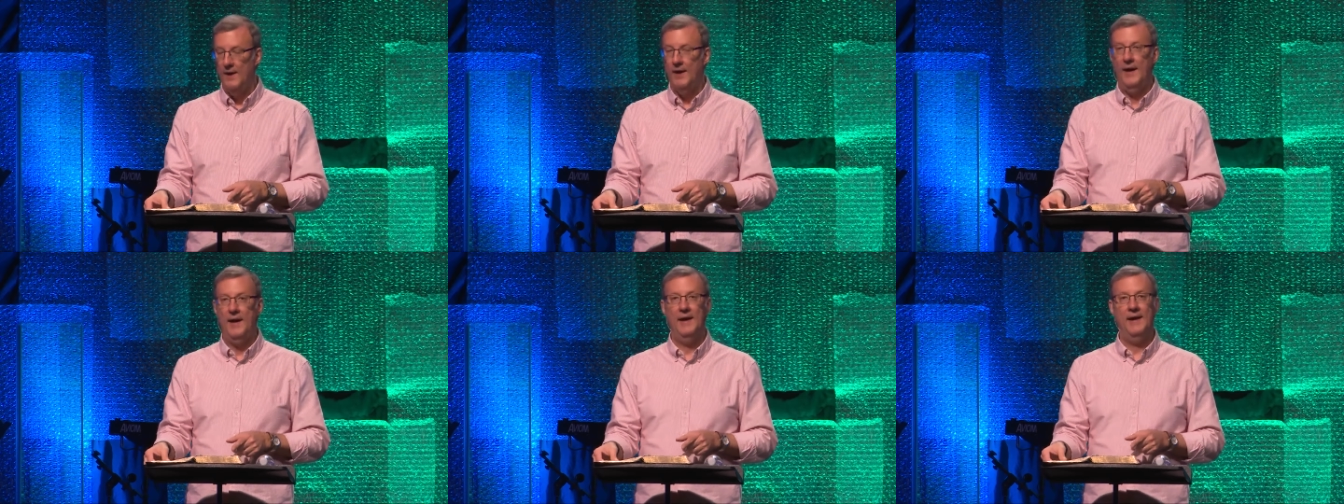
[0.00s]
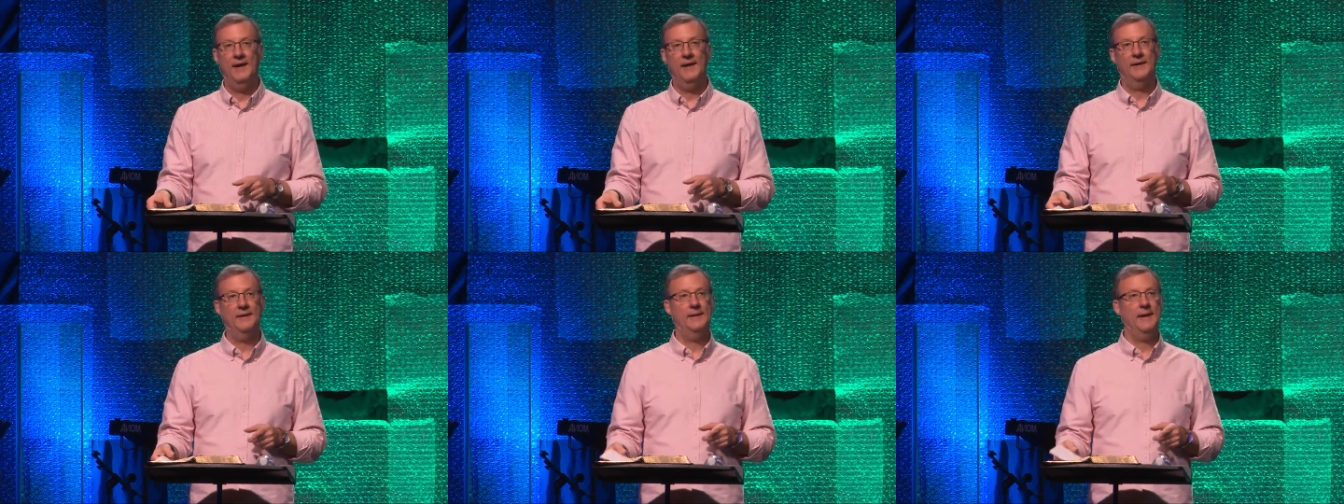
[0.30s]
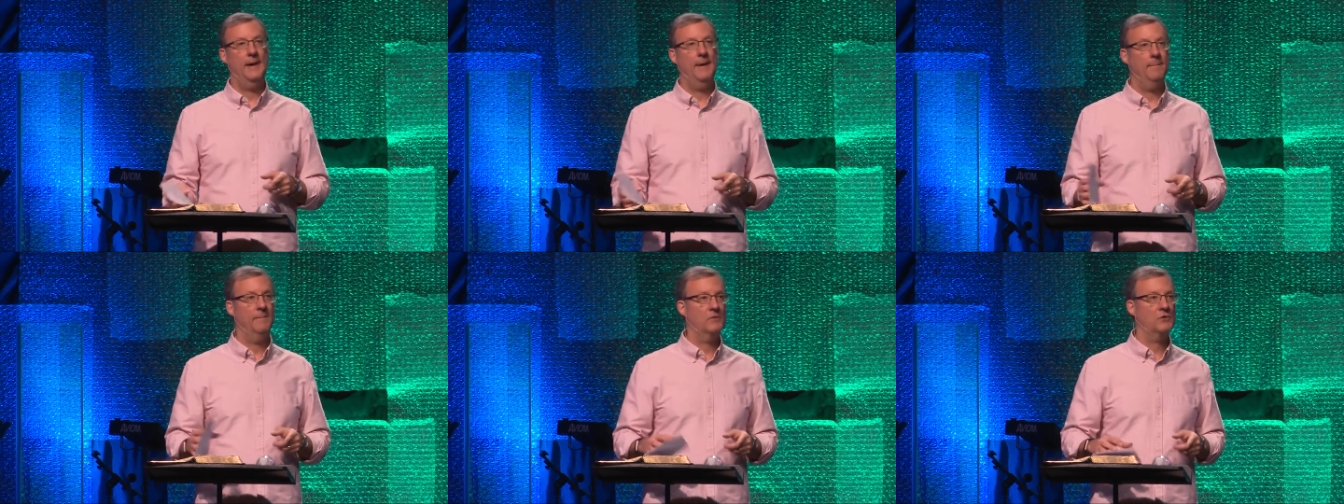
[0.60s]
And
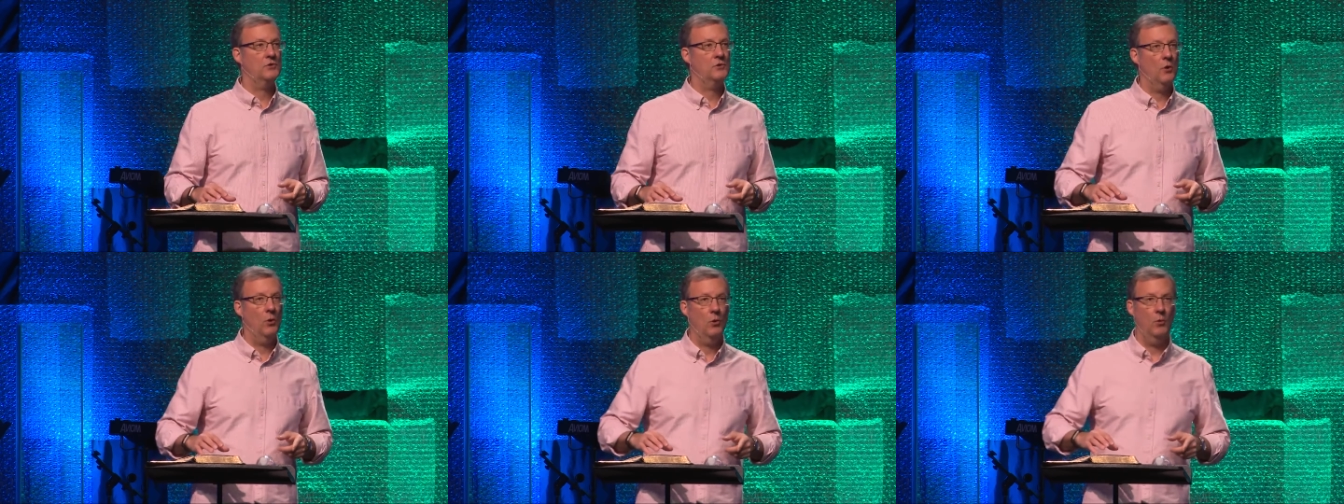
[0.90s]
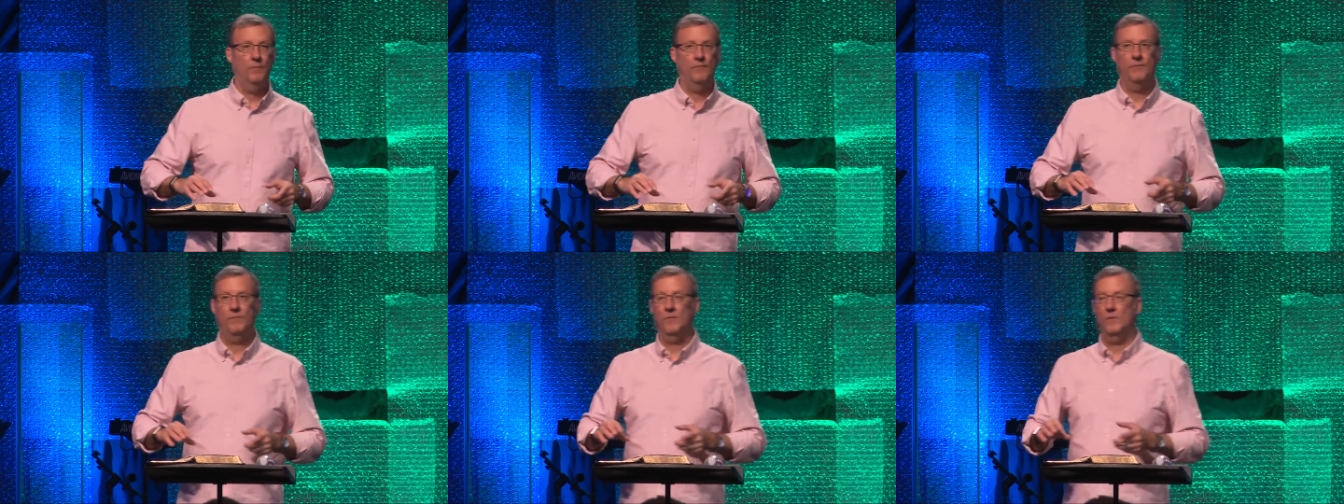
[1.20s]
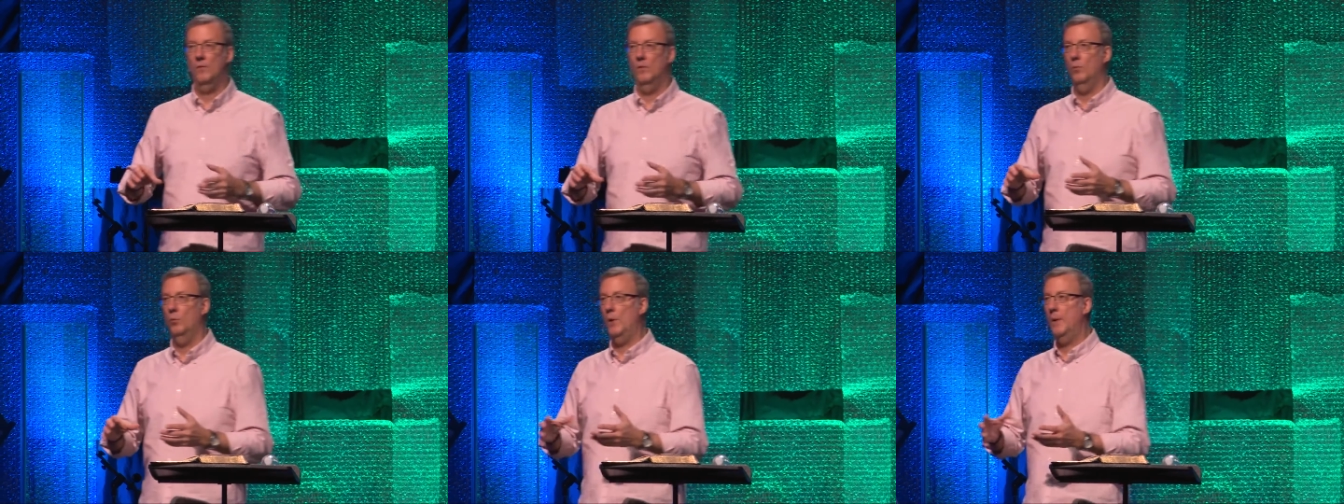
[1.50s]
uh, so
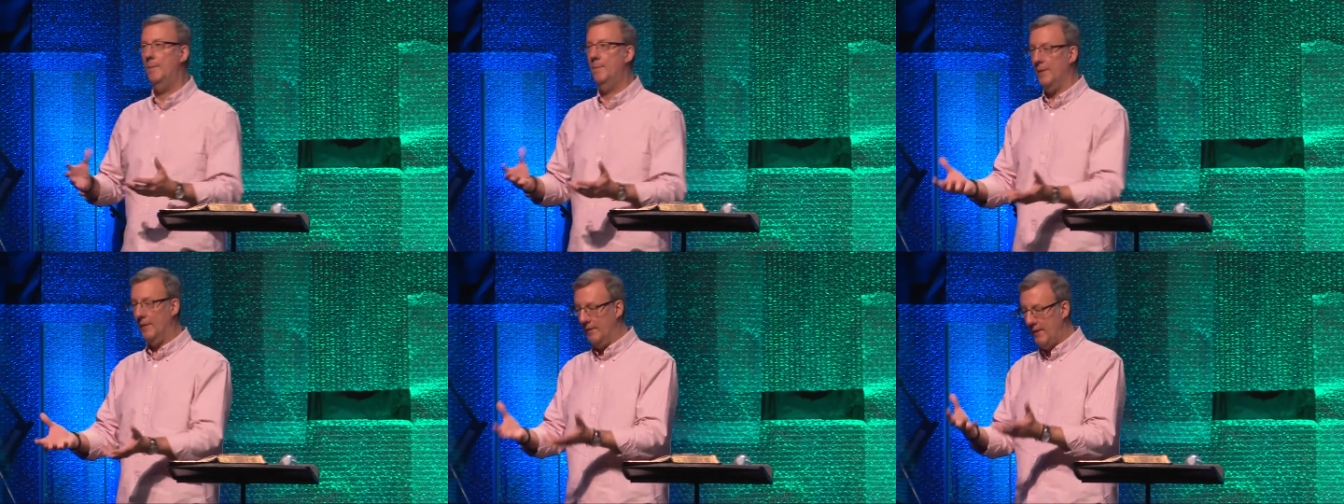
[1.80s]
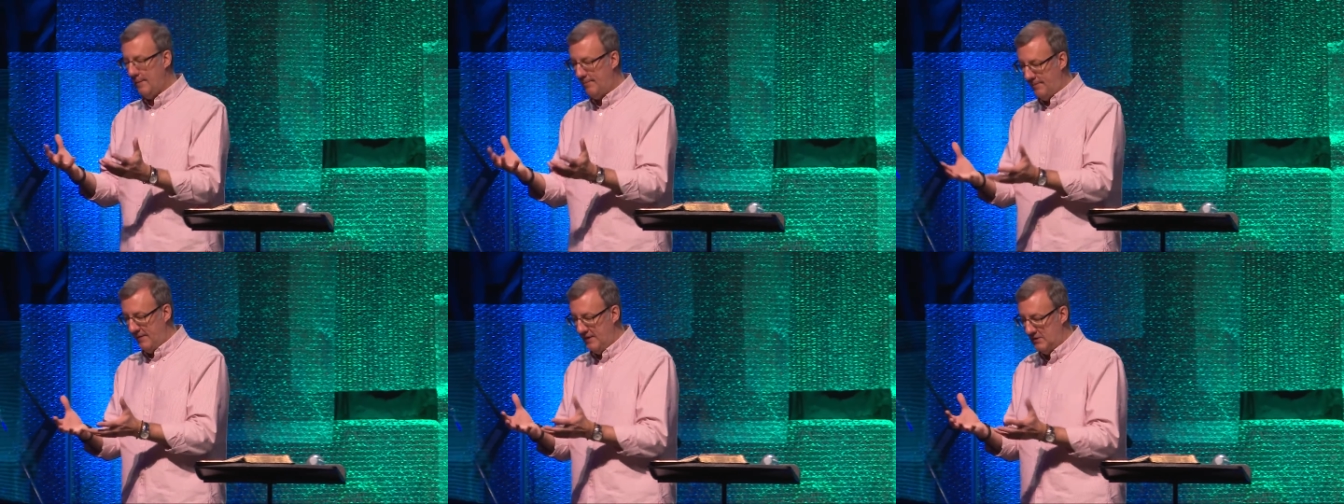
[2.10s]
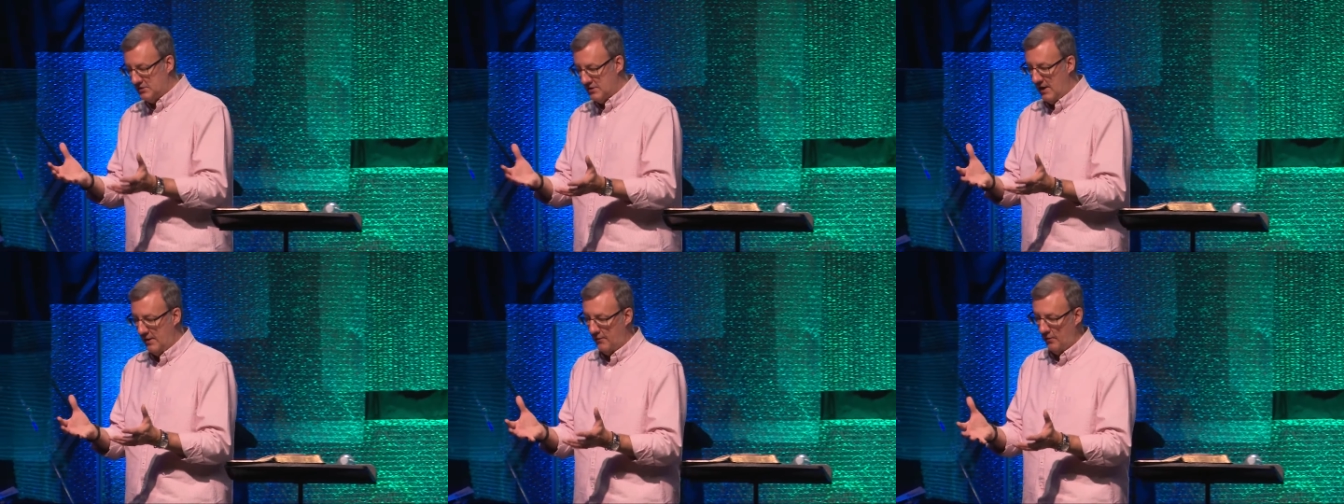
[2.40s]
we build up
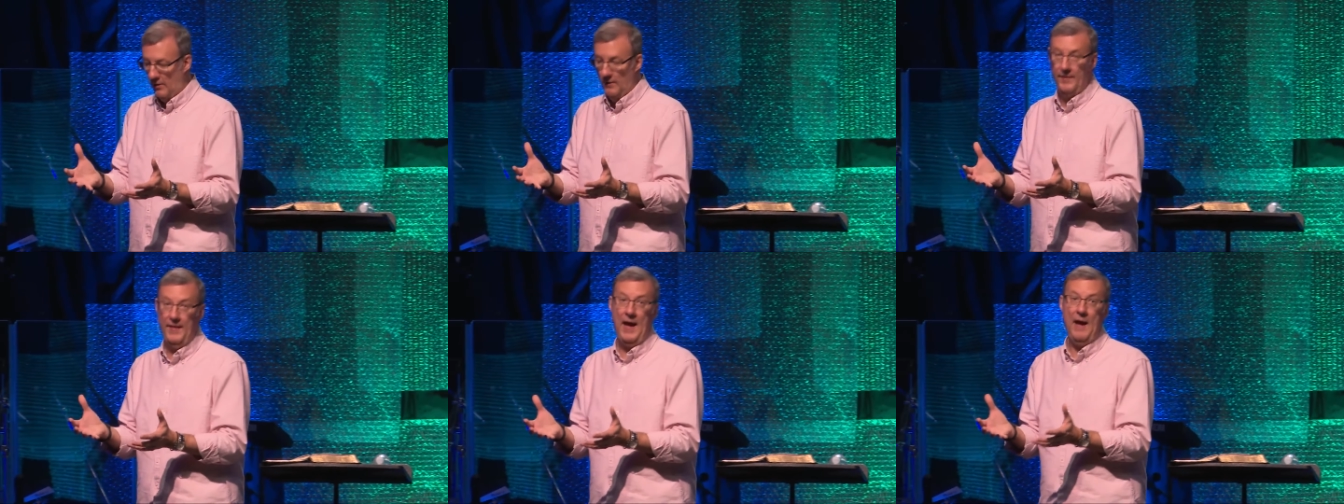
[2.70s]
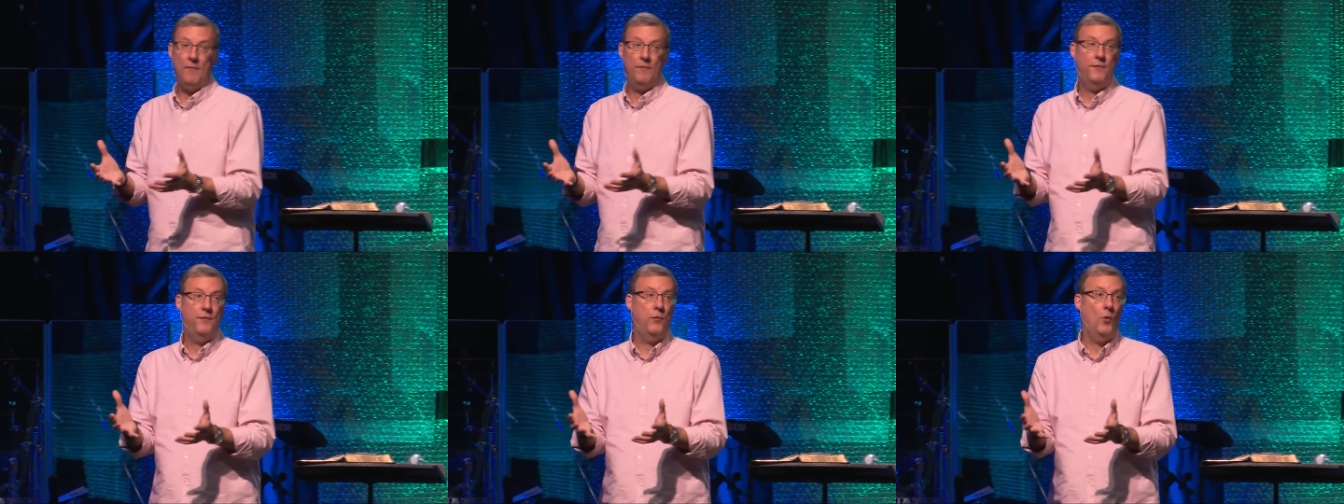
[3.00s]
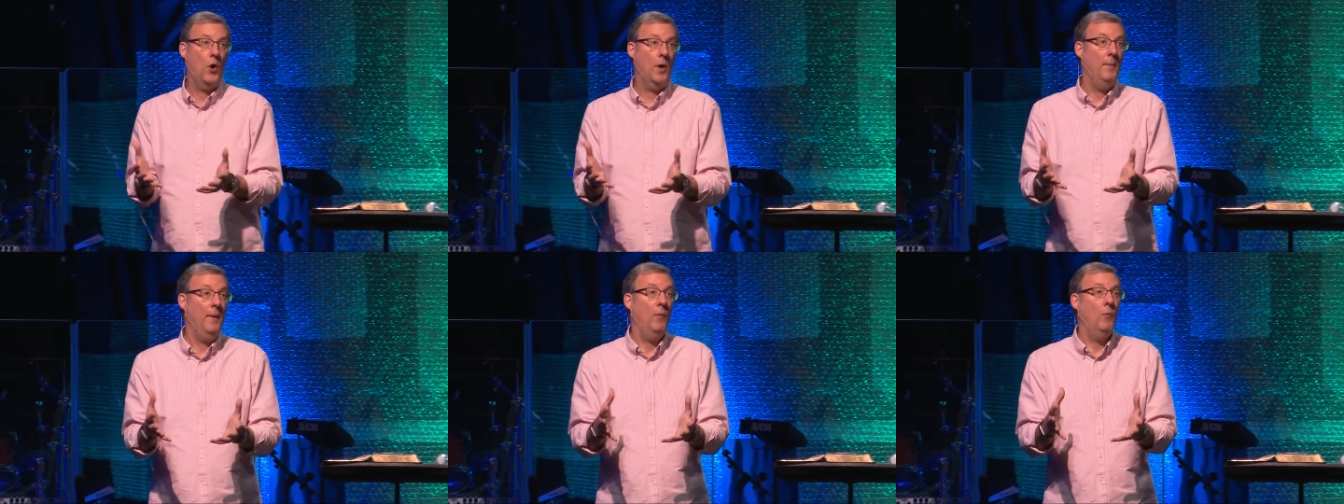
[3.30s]
each other in that form.